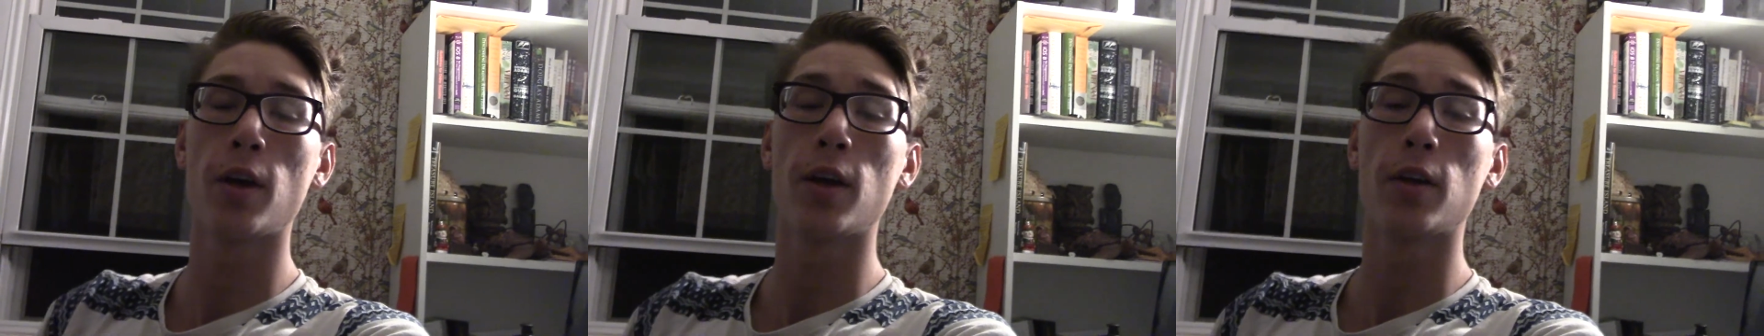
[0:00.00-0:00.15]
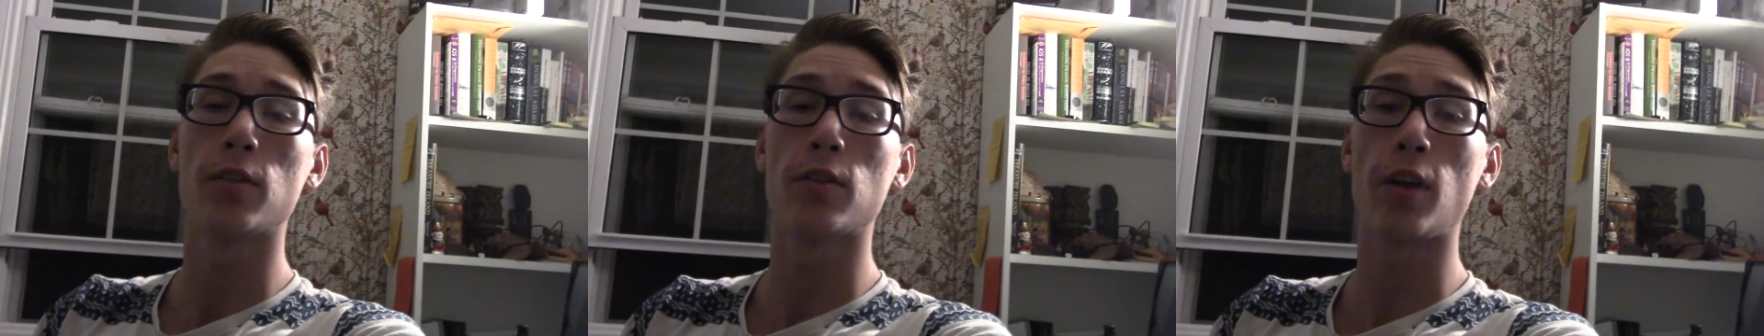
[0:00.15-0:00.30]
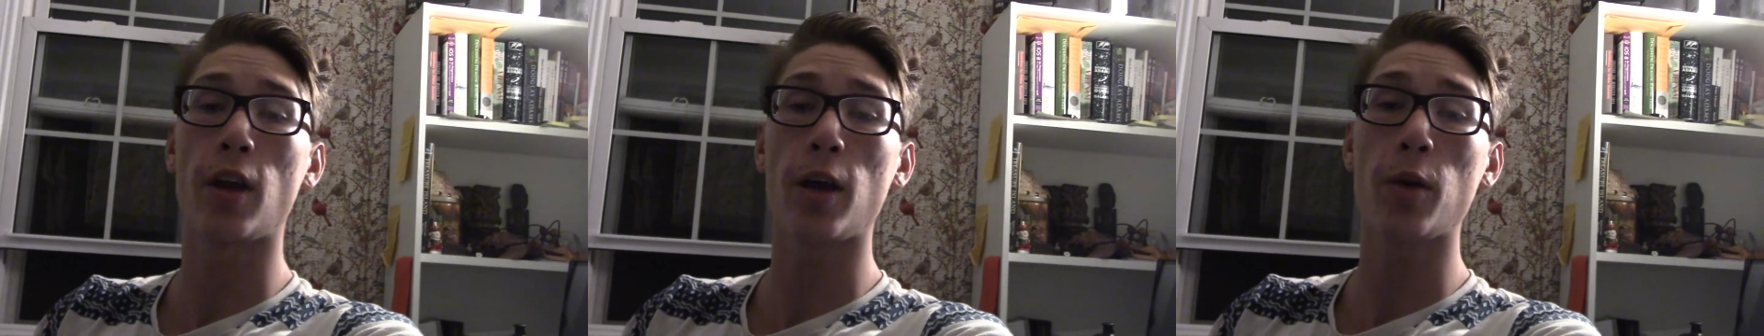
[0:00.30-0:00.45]

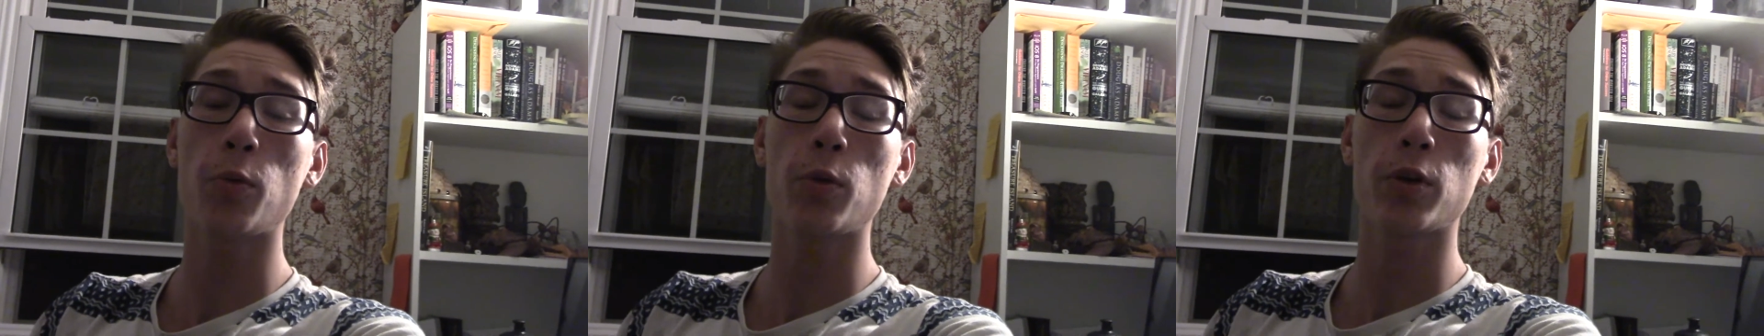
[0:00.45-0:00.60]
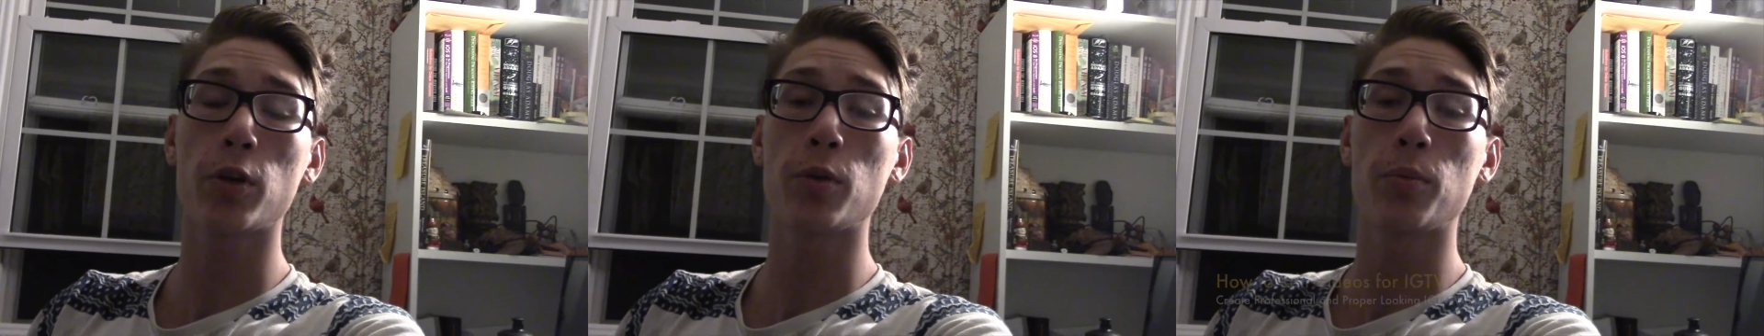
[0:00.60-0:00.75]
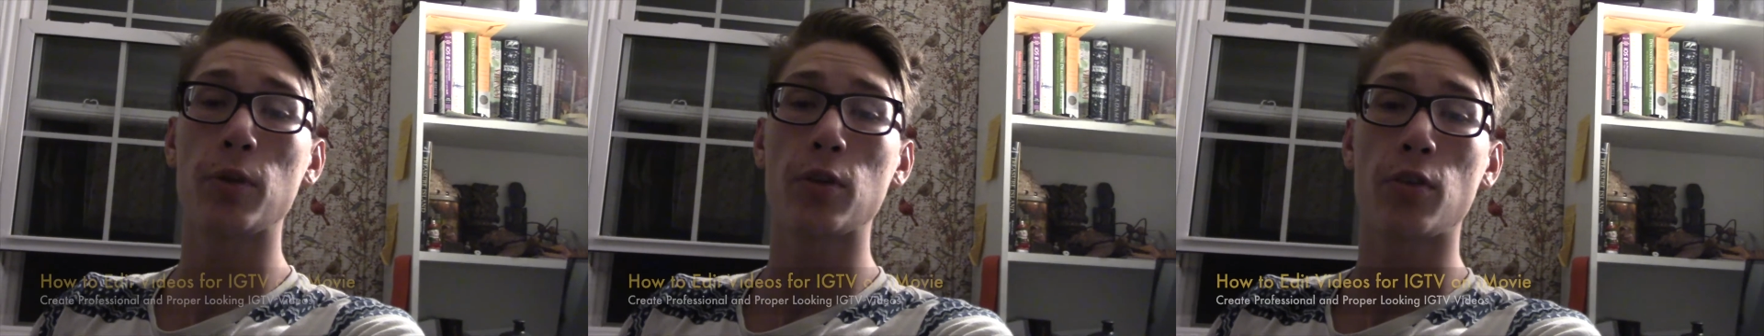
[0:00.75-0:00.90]
Today, we're
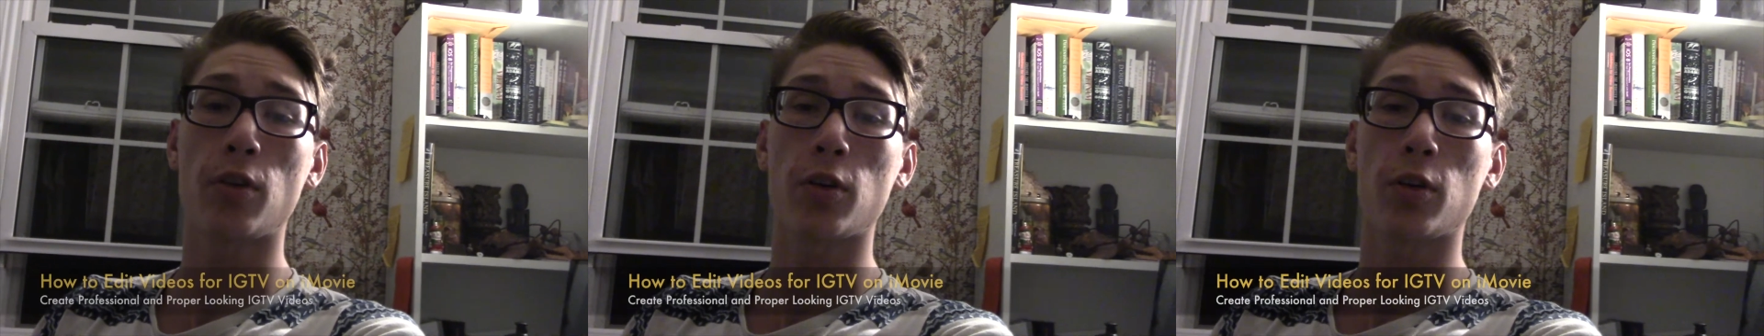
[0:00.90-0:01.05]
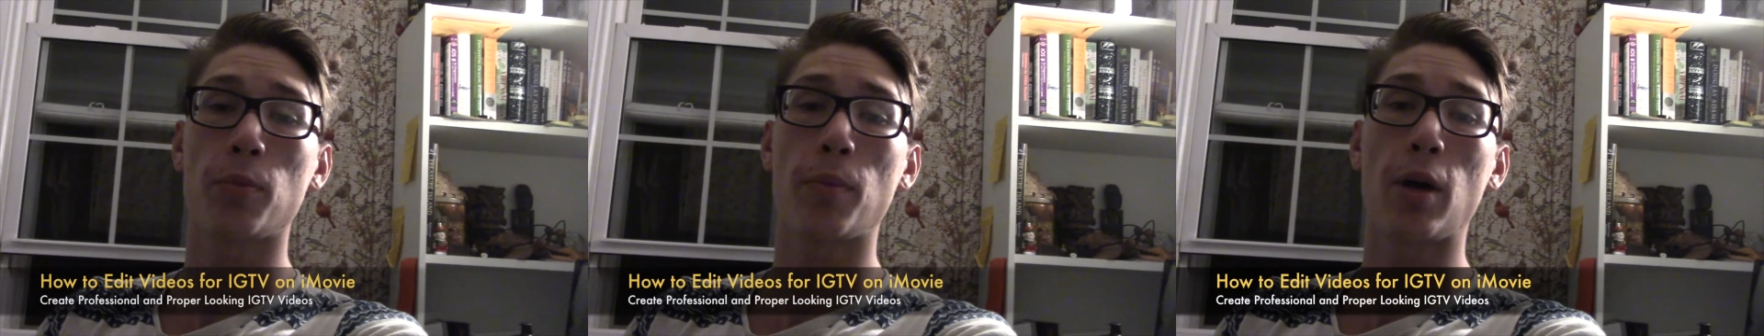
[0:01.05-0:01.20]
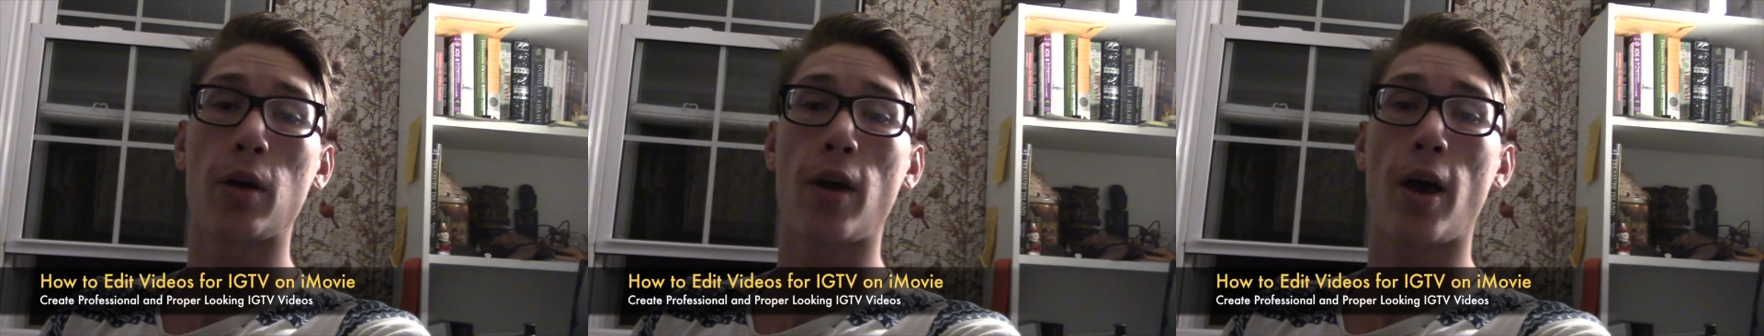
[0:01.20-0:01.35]
going to be talking
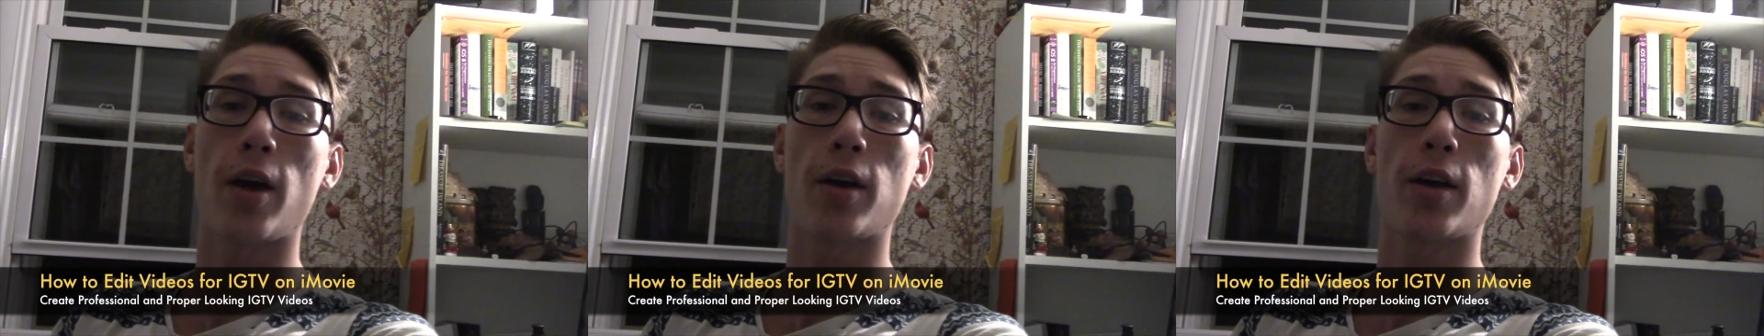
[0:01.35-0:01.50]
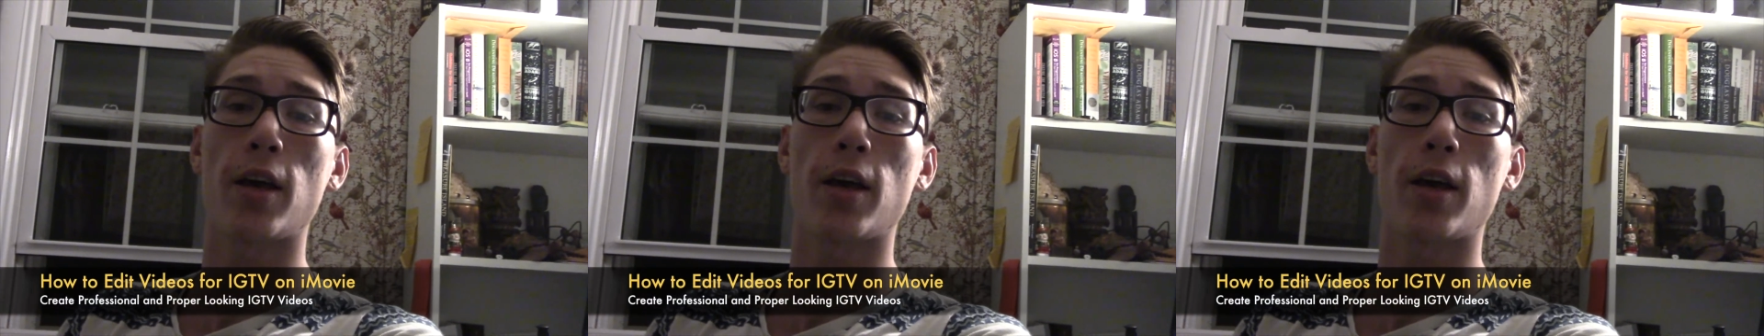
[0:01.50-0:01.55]
about how to